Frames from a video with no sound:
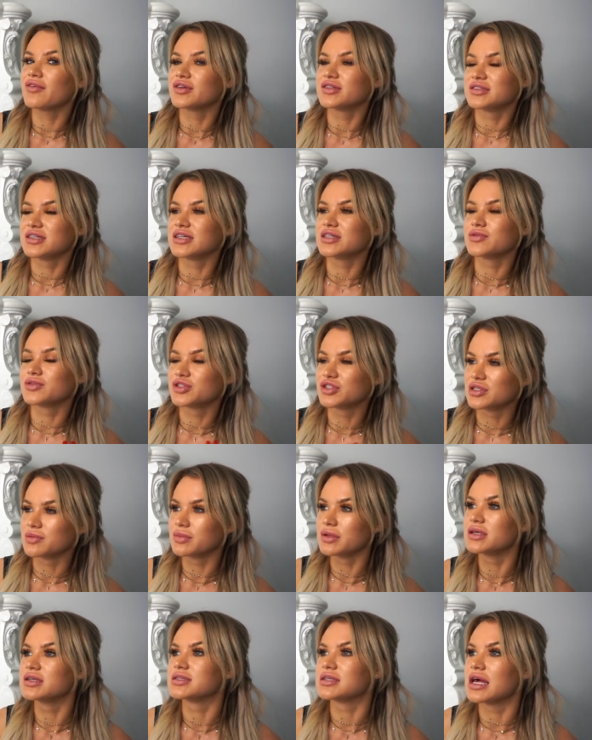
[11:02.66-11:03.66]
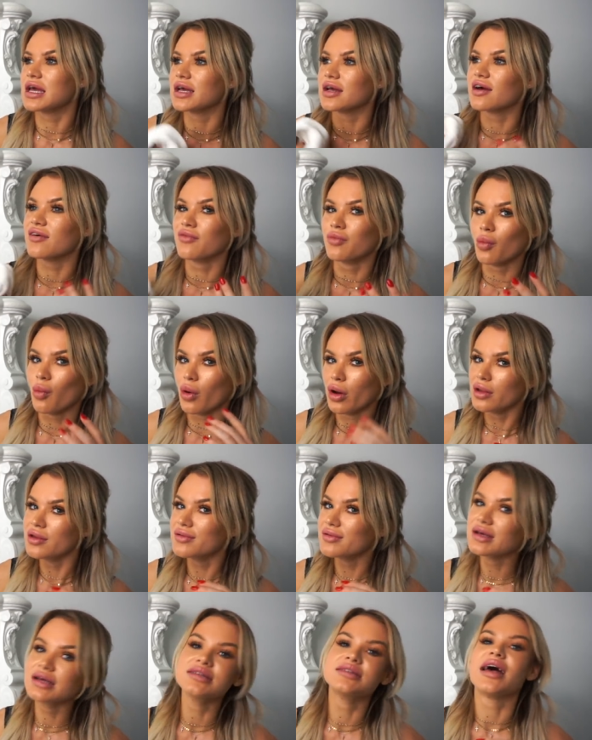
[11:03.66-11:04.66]
or six, which to me is like of
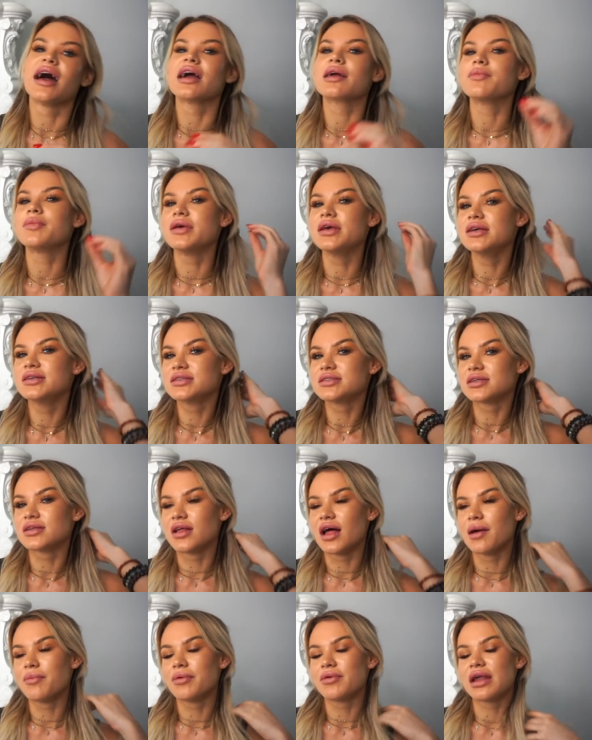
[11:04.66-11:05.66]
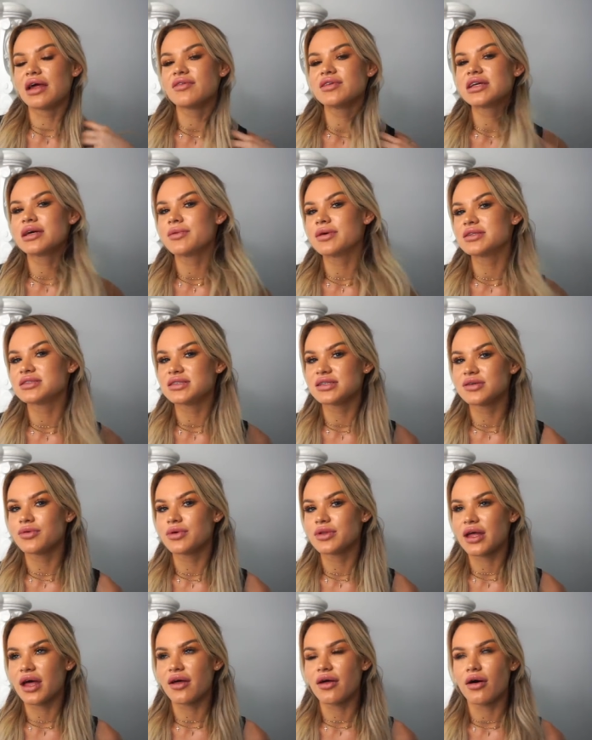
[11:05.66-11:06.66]
one exact piece is a lot, but every time I see
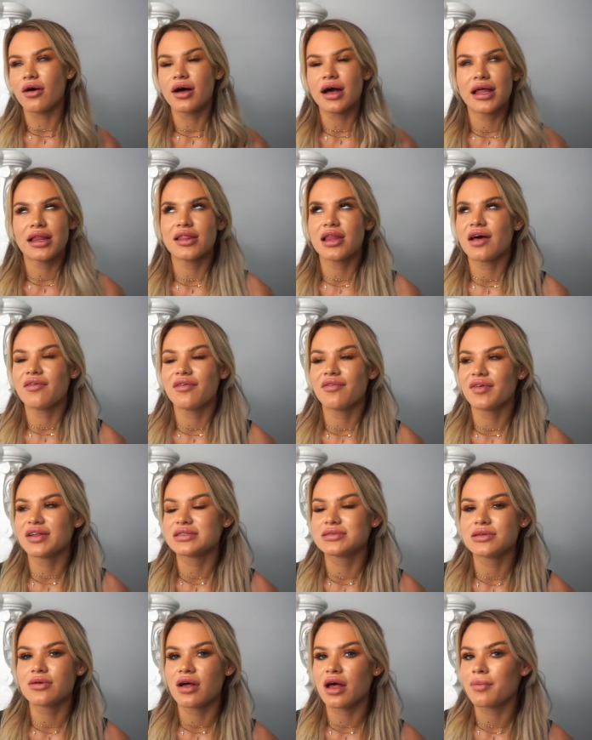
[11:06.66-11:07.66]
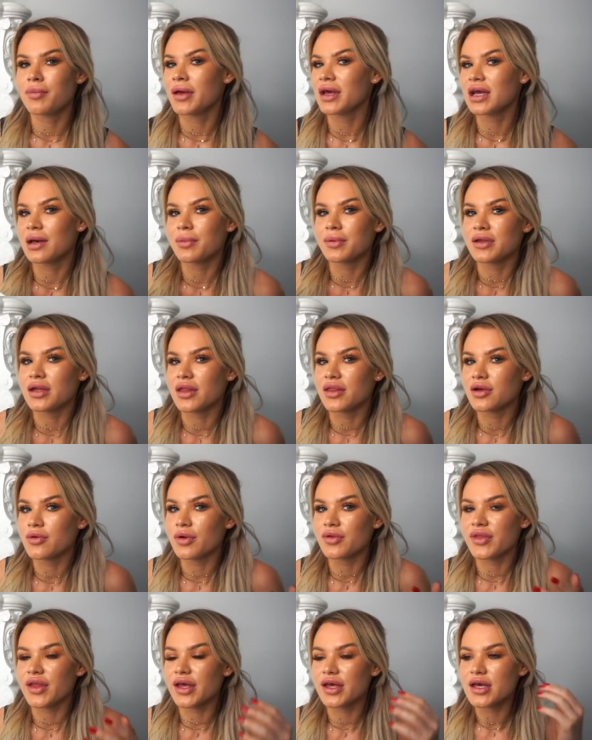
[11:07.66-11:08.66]
one that I love and fits me well, I pick up another
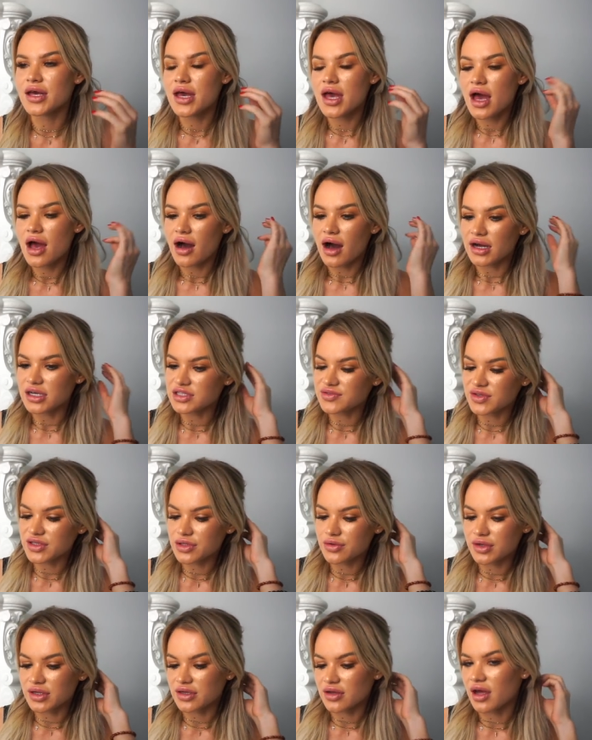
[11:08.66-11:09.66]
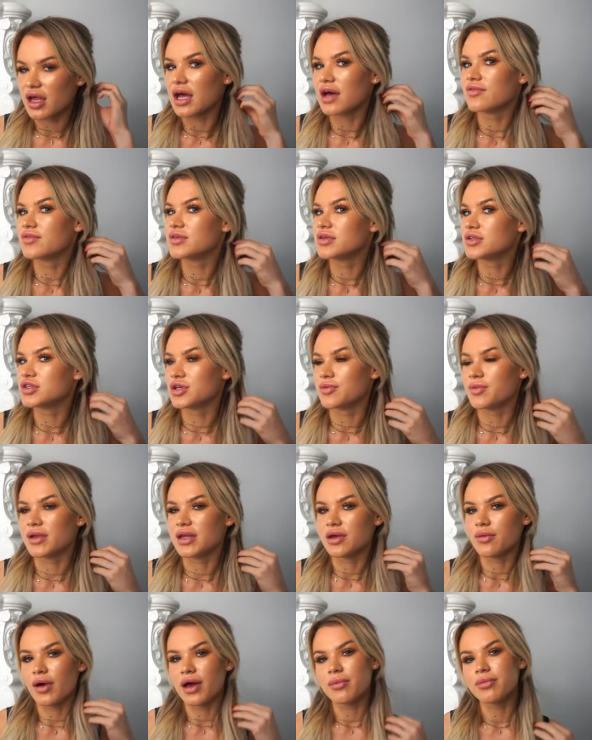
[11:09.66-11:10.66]
one. Like, I just feel like you cannot have too
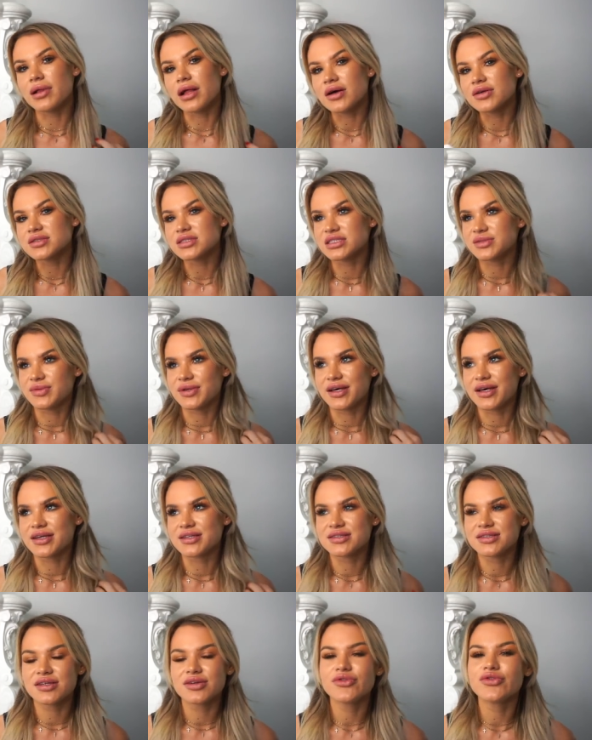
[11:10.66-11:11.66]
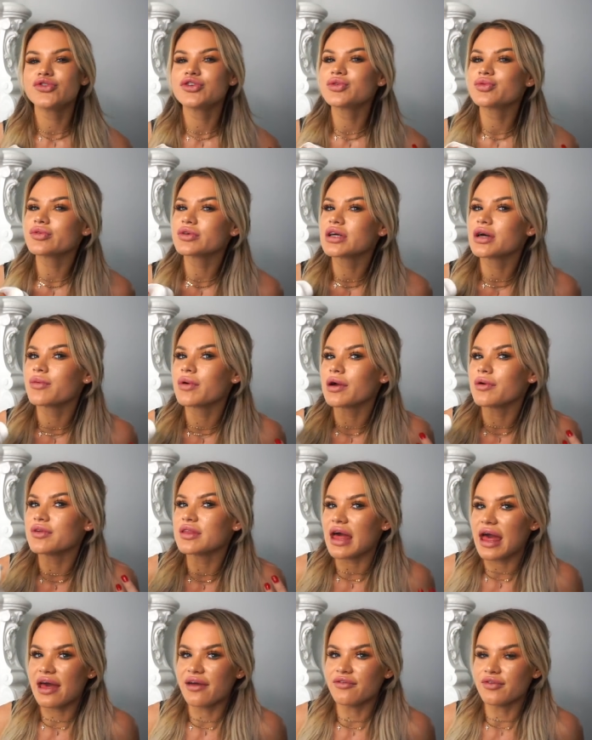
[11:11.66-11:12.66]
many white blouses because you just can wear it
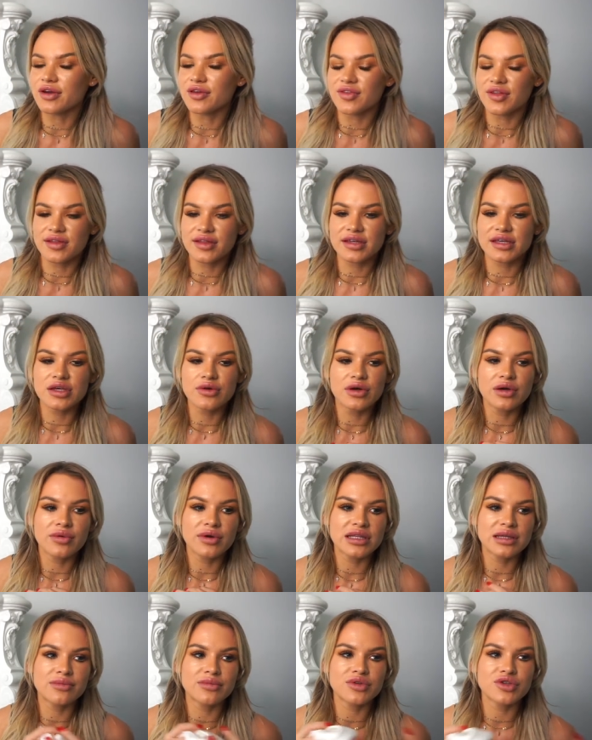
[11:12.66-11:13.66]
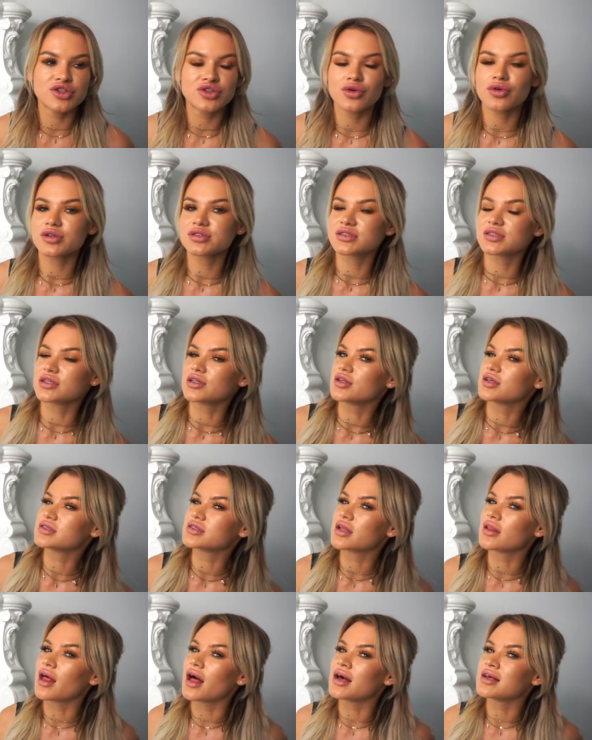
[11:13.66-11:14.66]
with everything. Like, you can wear them with shorts, it looks
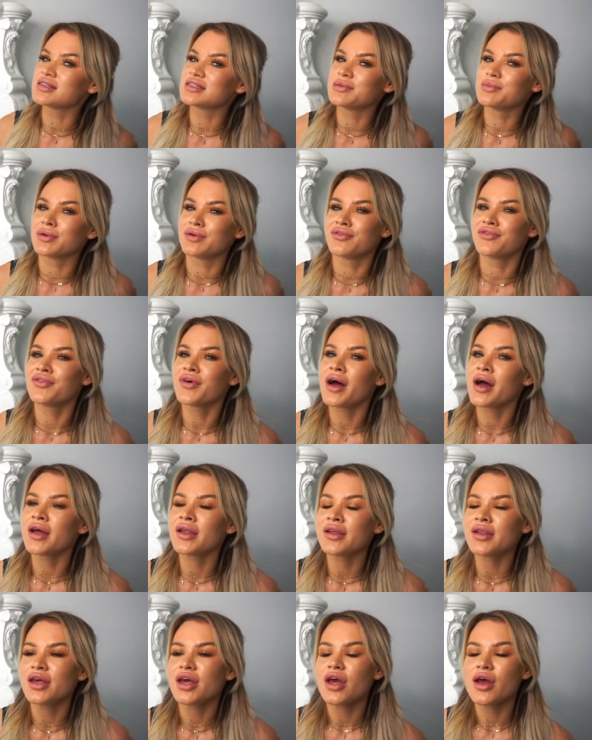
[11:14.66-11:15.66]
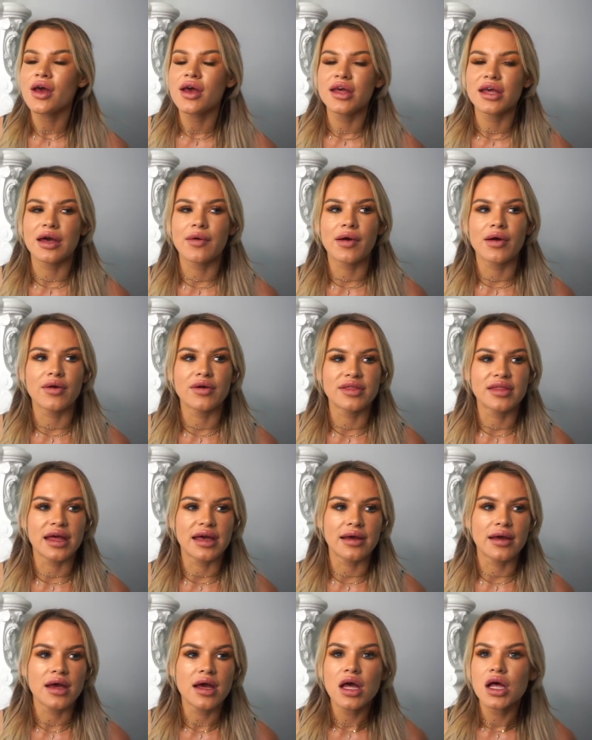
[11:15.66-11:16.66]
classy but fun. You can wear it with
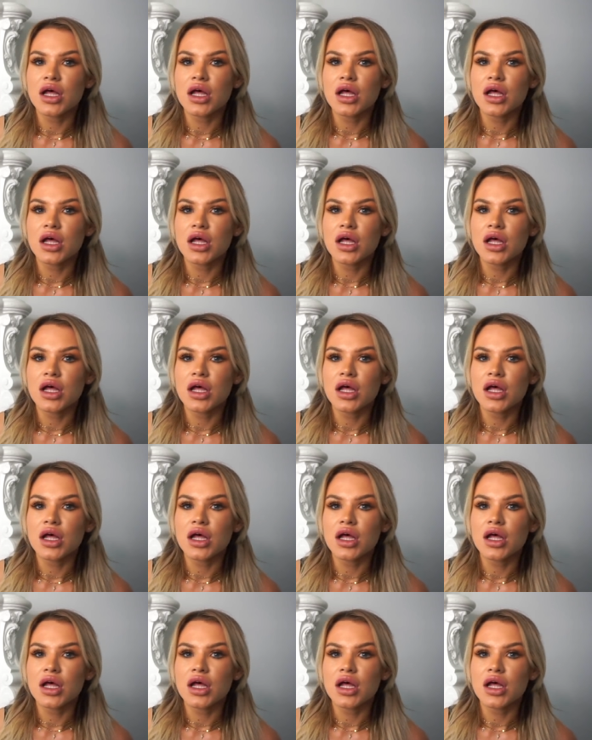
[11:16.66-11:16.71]
like